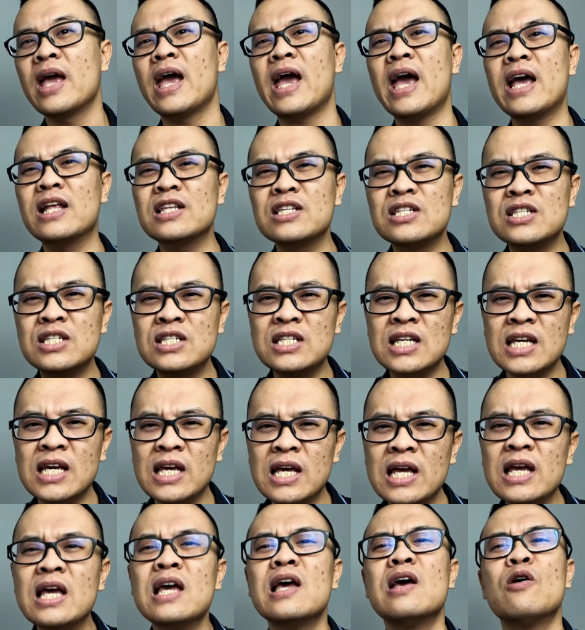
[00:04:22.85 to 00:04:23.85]
and
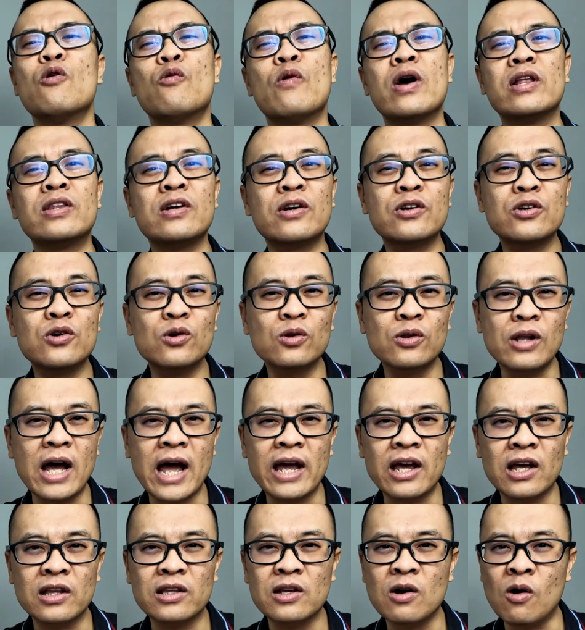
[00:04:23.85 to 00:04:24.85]
see whether you
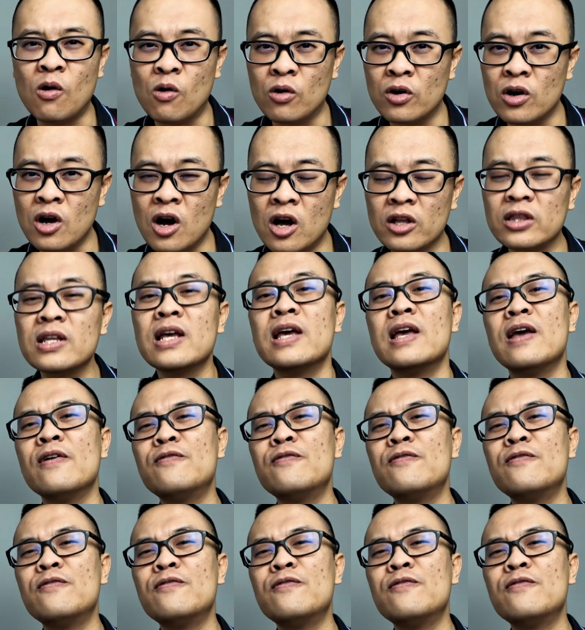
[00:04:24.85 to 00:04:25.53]
like it or not.